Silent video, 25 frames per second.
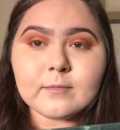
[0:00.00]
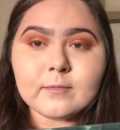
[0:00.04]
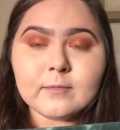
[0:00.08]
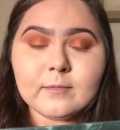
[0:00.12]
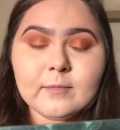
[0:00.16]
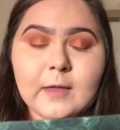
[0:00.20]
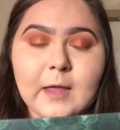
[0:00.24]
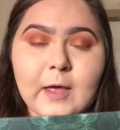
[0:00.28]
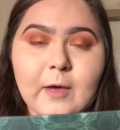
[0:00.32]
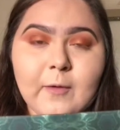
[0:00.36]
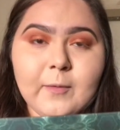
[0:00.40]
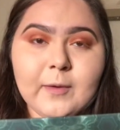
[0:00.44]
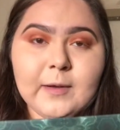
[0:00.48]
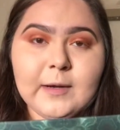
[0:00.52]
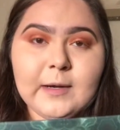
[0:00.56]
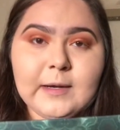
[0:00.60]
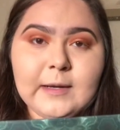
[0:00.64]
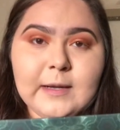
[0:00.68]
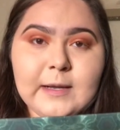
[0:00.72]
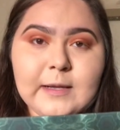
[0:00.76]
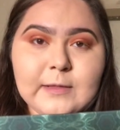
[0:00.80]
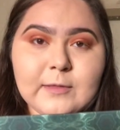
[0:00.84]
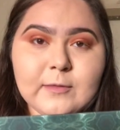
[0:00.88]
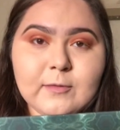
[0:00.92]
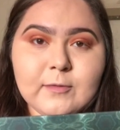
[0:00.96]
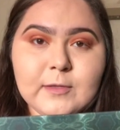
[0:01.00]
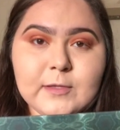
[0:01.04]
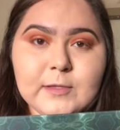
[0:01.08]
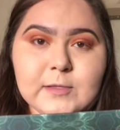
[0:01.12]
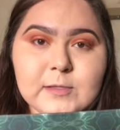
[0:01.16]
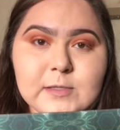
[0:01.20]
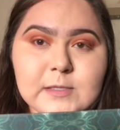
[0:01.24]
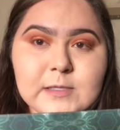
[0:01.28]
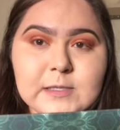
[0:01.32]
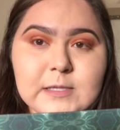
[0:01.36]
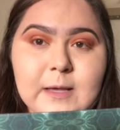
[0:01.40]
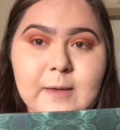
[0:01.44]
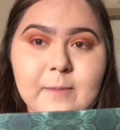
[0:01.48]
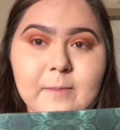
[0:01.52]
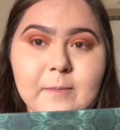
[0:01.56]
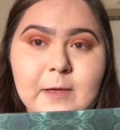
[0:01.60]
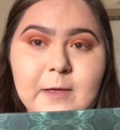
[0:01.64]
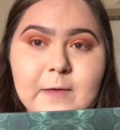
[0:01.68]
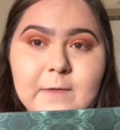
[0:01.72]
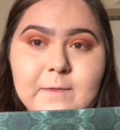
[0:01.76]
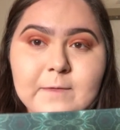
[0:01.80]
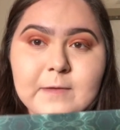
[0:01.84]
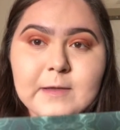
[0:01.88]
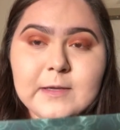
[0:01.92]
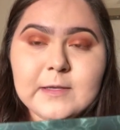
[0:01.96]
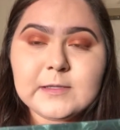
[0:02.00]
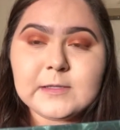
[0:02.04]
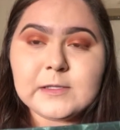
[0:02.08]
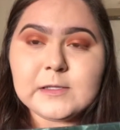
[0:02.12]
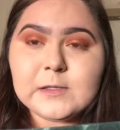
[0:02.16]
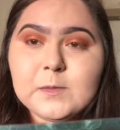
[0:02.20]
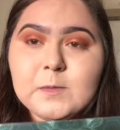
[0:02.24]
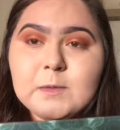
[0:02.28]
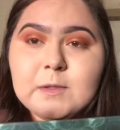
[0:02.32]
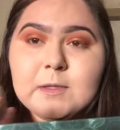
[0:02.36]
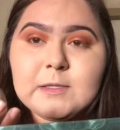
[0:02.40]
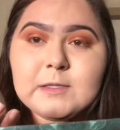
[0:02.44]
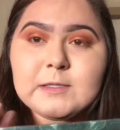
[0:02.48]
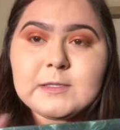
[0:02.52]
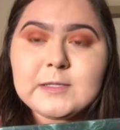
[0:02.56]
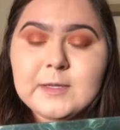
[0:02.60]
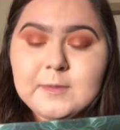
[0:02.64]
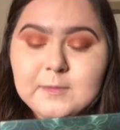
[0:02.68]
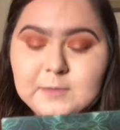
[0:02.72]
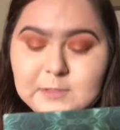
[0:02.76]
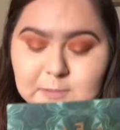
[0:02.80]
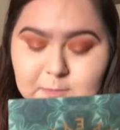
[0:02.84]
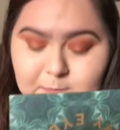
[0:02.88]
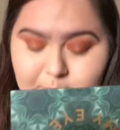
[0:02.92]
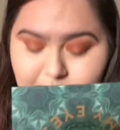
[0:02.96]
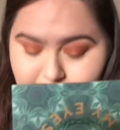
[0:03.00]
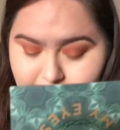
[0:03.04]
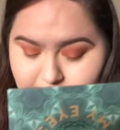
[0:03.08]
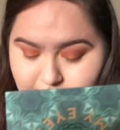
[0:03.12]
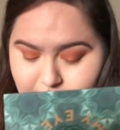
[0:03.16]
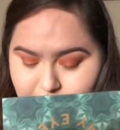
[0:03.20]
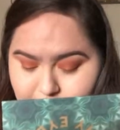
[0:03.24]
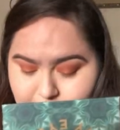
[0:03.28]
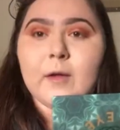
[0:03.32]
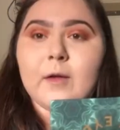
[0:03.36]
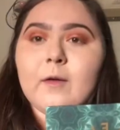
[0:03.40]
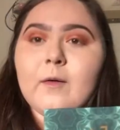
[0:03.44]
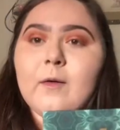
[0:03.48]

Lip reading: Now what I like doing to set my face is with the same sponge.